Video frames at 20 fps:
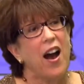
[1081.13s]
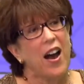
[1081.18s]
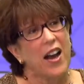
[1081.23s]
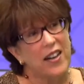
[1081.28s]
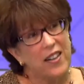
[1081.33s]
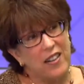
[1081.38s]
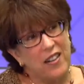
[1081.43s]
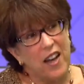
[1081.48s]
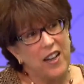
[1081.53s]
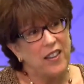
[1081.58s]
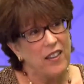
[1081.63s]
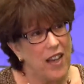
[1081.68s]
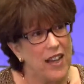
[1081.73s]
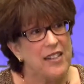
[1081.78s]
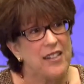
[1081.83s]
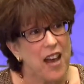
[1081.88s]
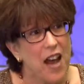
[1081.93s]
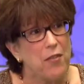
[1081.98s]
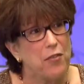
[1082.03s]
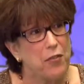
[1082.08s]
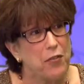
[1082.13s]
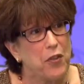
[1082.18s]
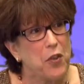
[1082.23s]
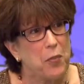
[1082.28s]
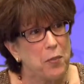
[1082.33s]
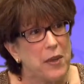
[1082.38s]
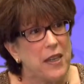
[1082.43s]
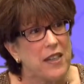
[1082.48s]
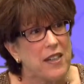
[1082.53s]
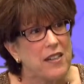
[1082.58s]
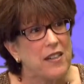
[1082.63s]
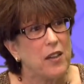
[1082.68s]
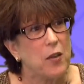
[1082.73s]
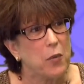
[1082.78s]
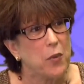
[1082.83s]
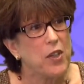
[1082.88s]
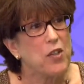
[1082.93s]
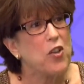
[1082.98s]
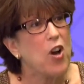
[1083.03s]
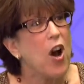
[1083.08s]
I'd like to have a few minutes. Can
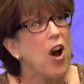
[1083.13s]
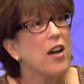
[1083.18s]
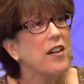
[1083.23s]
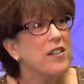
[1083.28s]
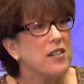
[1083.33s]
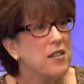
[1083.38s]
we talk